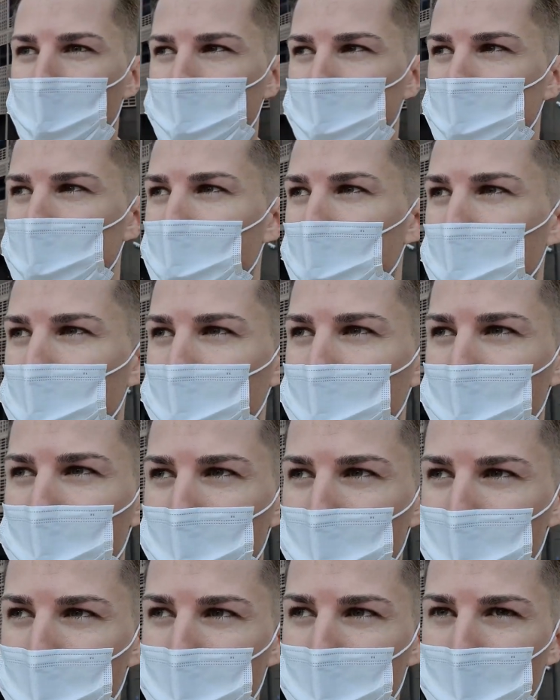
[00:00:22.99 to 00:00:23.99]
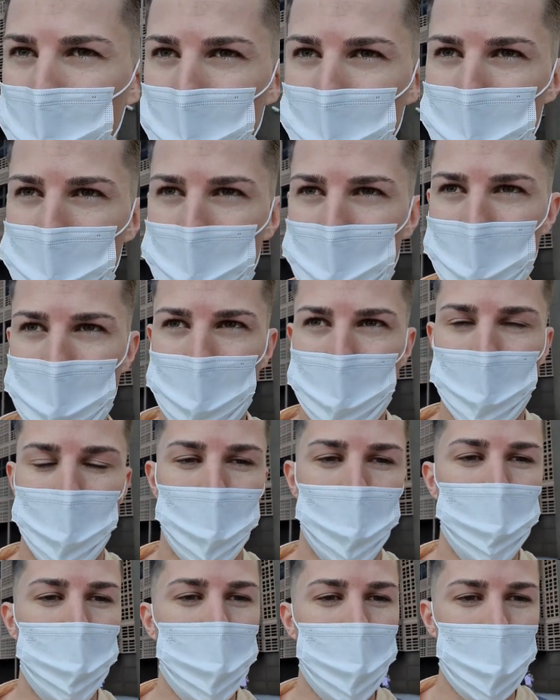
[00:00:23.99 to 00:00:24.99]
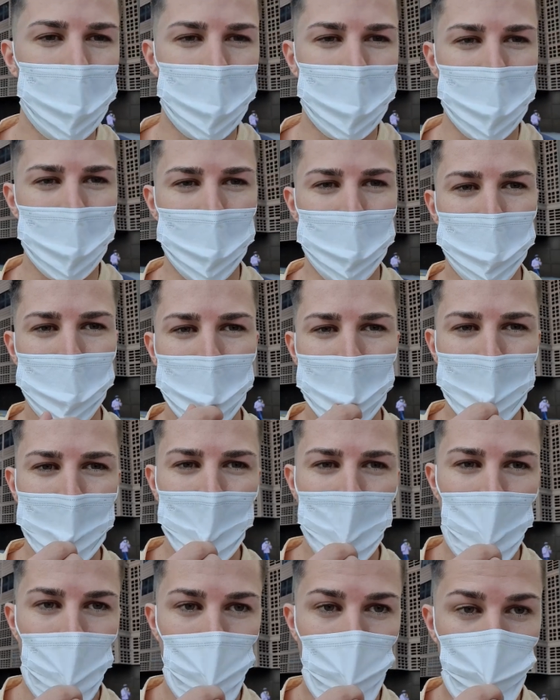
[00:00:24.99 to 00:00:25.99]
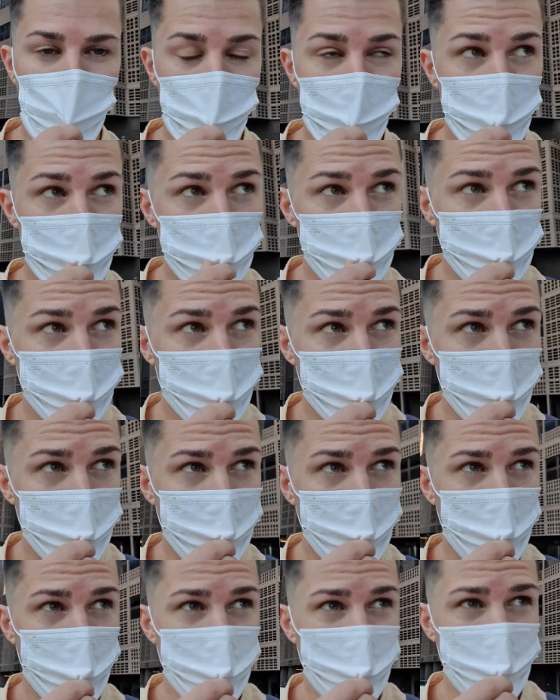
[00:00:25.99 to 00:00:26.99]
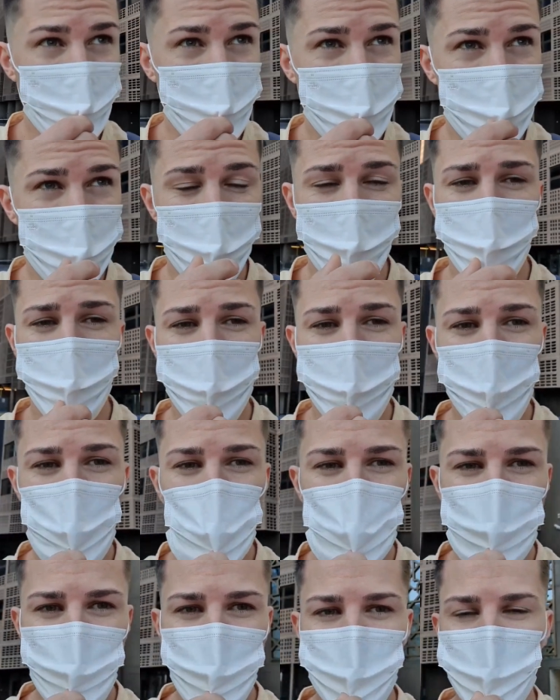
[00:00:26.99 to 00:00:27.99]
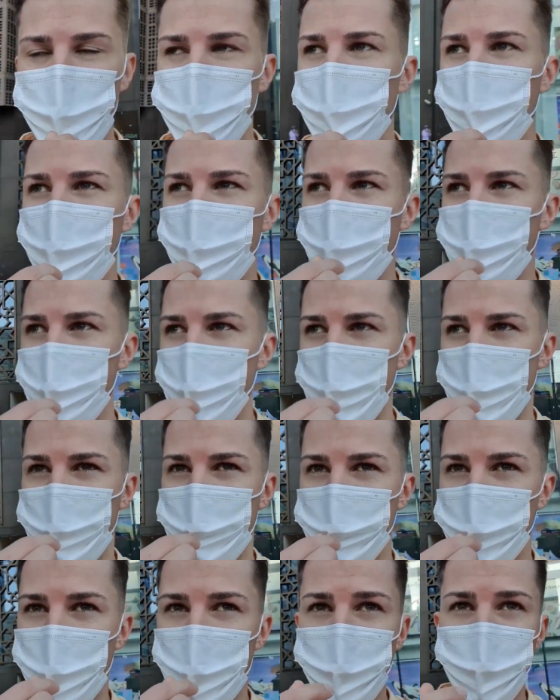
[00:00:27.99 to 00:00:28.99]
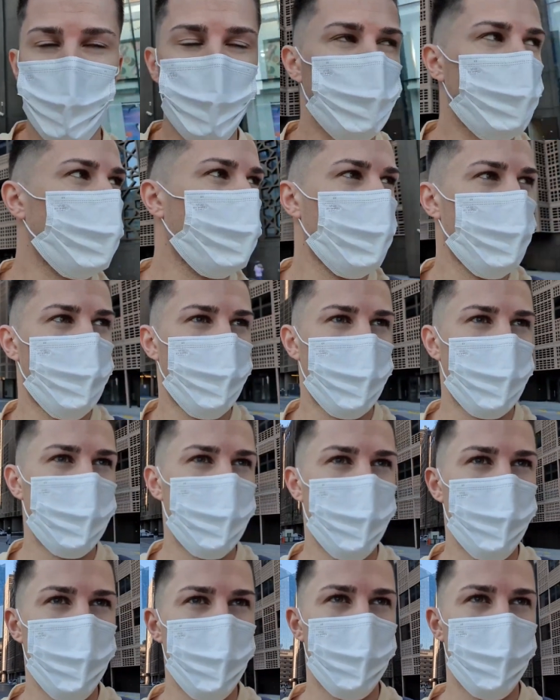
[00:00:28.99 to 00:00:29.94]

our YouTube community. But the thing is, we still have to wear the mask, right? We're still in a pandemic.